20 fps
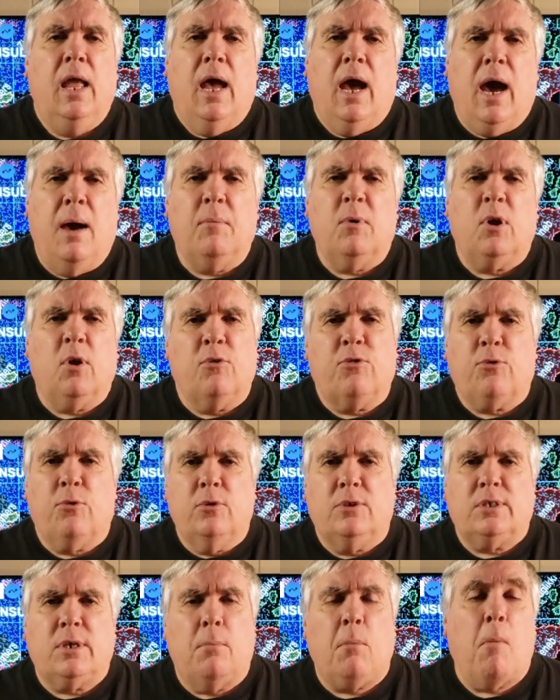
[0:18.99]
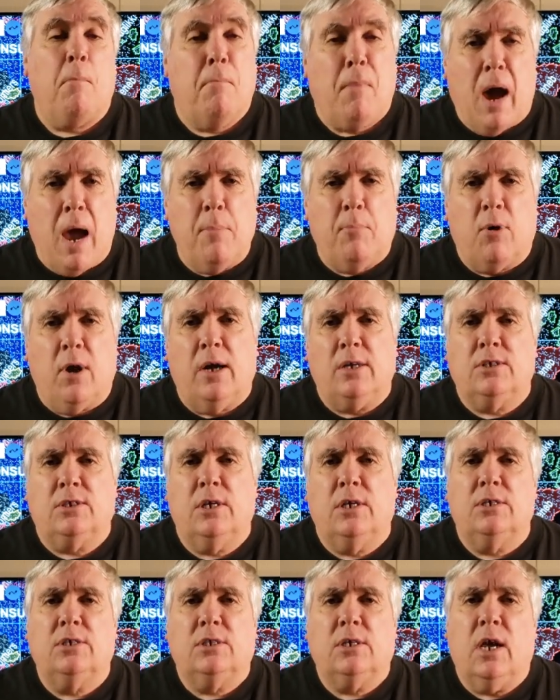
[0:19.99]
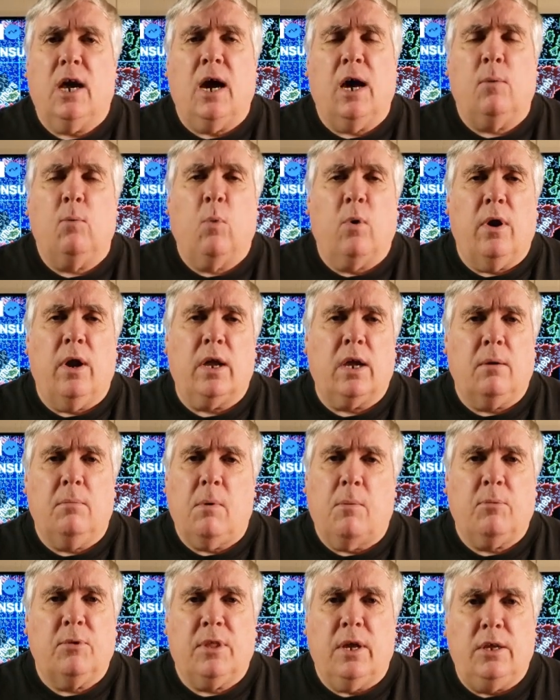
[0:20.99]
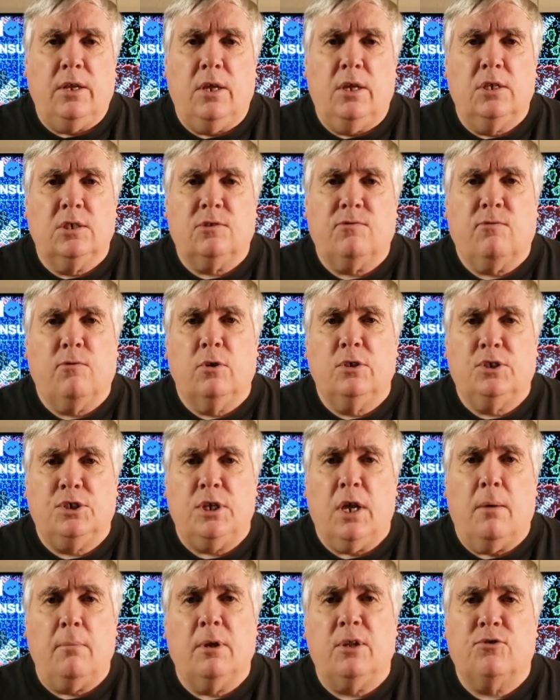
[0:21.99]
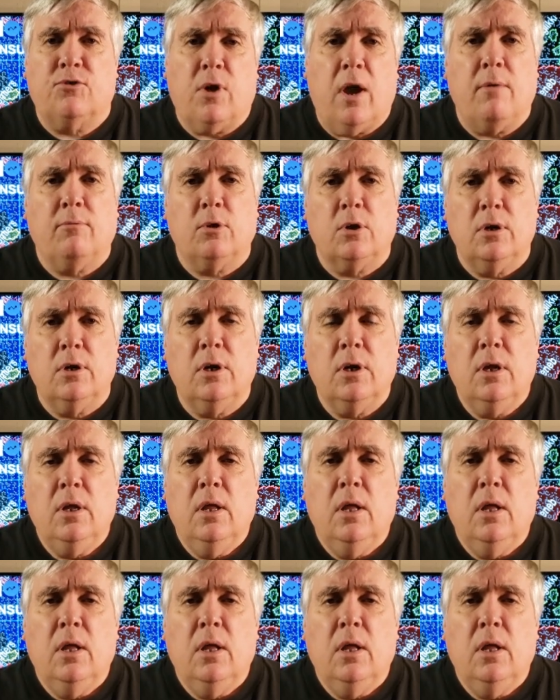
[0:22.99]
I'm going to go through some of my process on where I come up with ideas for GMing Traveller.